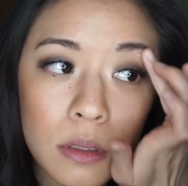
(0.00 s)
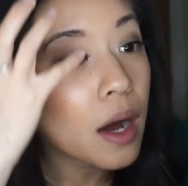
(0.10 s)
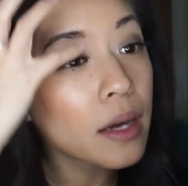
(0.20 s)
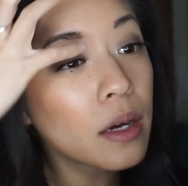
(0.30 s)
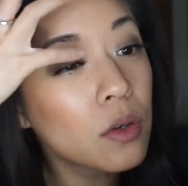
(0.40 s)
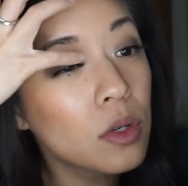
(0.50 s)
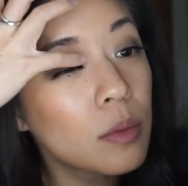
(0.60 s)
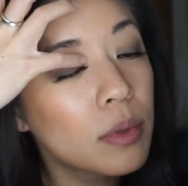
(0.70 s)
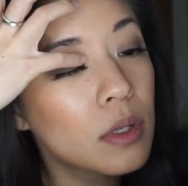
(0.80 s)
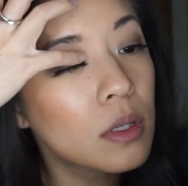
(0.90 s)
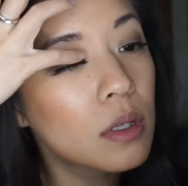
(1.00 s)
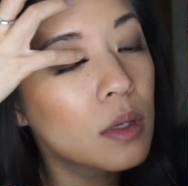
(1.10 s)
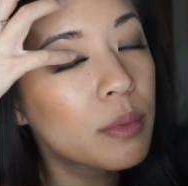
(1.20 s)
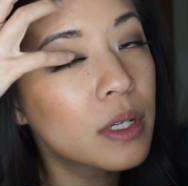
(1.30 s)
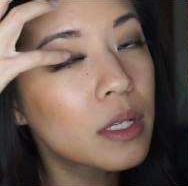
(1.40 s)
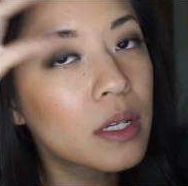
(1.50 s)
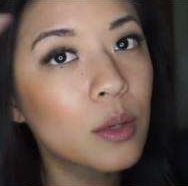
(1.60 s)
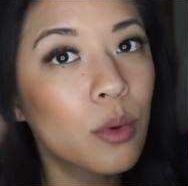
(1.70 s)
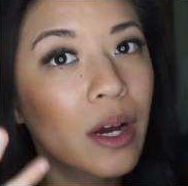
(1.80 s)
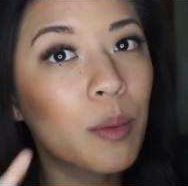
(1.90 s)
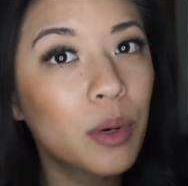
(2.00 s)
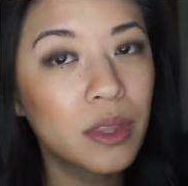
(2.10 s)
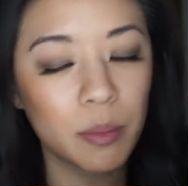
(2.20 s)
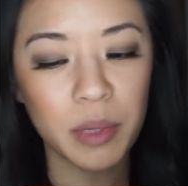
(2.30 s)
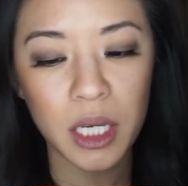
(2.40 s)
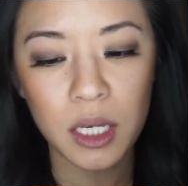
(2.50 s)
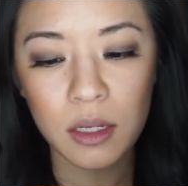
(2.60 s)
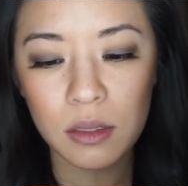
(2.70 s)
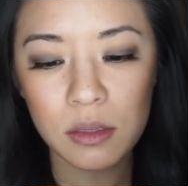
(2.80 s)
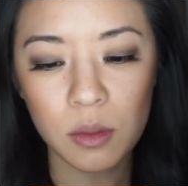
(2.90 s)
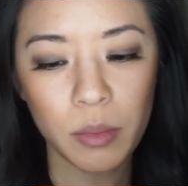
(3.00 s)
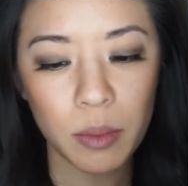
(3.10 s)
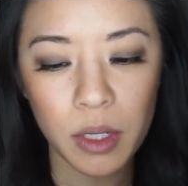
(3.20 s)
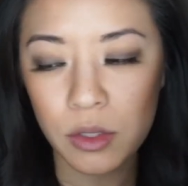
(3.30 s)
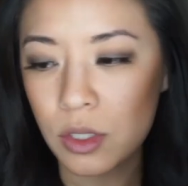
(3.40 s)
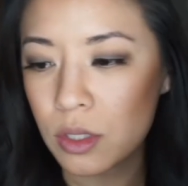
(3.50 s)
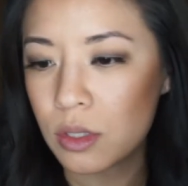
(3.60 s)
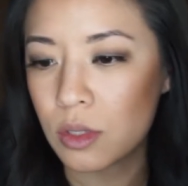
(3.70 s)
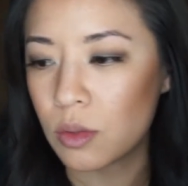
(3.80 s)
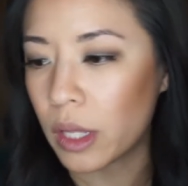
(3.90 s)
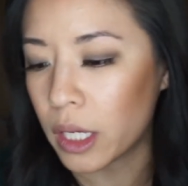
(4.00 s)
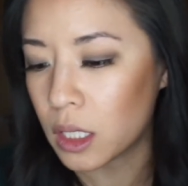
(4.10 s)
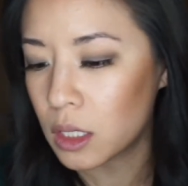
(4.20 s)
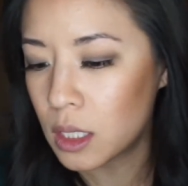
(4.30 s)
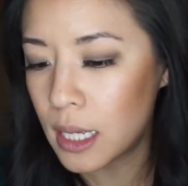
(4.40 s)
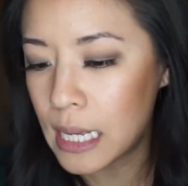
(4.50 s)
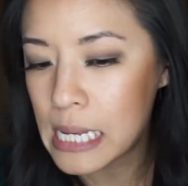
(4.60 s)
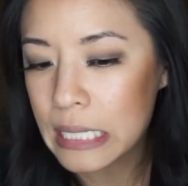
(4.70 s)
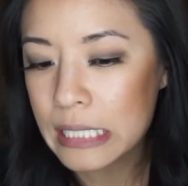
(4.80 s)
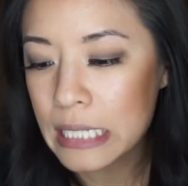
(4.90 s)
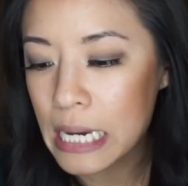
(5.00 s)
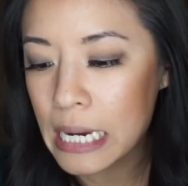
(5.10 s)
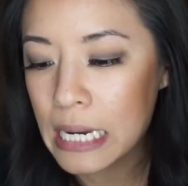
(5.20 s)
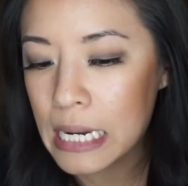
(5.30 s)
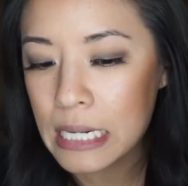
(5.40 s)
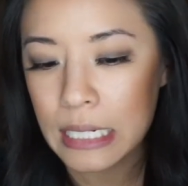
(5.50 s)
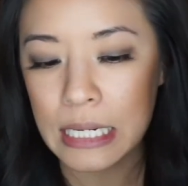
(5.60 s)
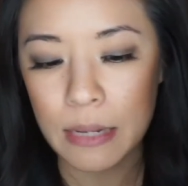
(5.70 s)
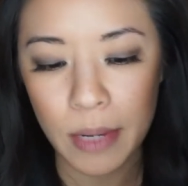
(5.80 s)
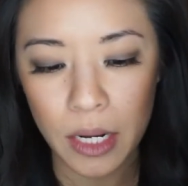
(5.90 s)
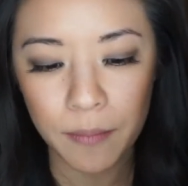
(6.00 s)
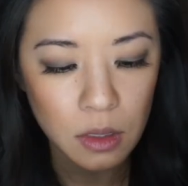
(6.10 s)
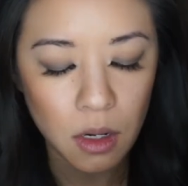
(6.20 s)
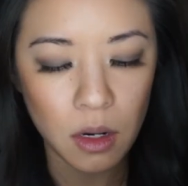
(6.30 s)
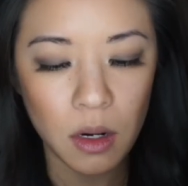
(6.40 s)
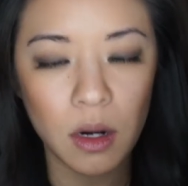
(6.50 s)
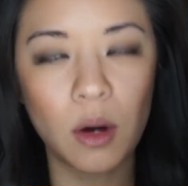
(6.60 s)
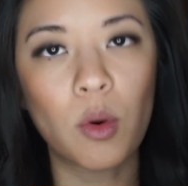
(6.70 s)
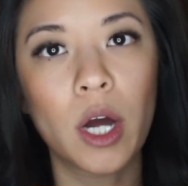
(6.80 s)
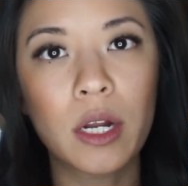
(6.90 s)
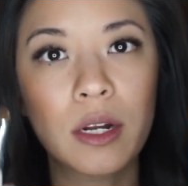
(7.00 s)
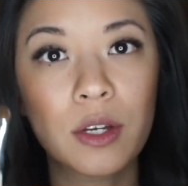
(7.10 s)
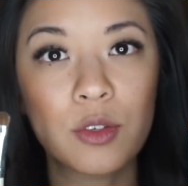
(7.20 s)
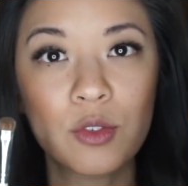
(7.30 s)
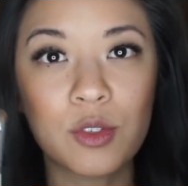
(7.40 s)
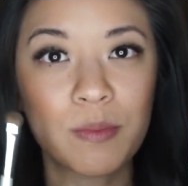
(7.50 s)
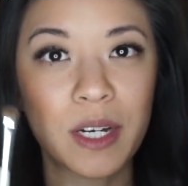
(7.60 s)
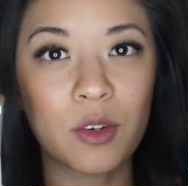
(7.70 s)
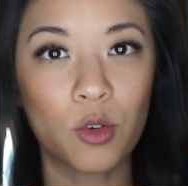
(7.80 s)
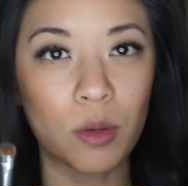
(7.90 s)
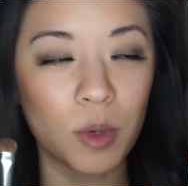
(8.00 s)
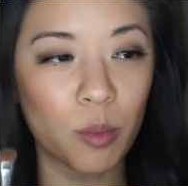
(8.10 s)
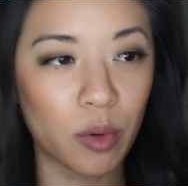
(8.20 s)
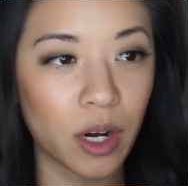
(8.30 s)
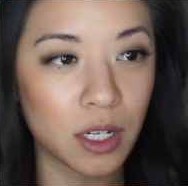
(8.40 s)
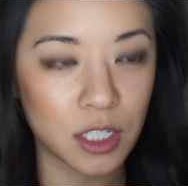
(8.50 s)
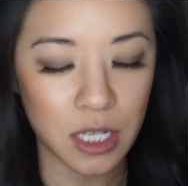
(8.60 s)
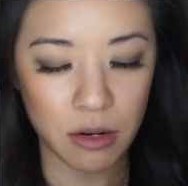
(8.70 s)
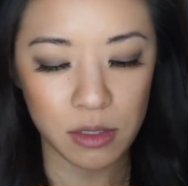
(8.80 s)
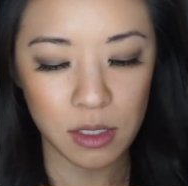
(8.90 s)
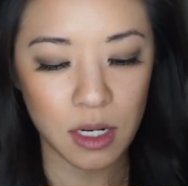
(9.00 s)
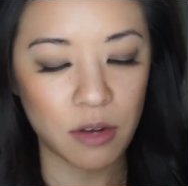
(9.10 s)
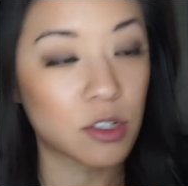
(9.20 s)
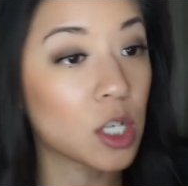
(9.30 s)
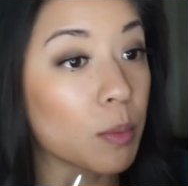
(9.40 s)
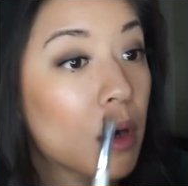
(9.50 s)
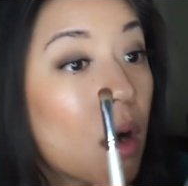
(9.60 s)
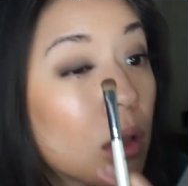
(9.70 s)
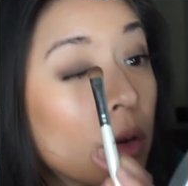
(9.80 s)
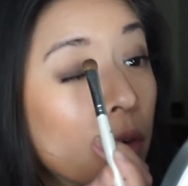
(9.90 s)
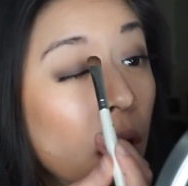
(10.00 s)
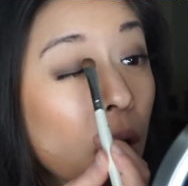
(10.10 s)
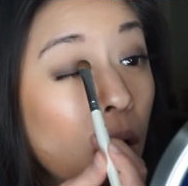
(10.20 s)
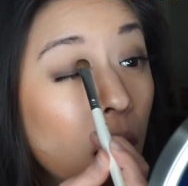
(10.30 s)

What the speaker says: I kind of want to put a little bit here where I put the pink, so maybe I'll just do like tiny, tiny bit. Oh, why did I use my normal brush? Now it's gonna have shimmer all over it.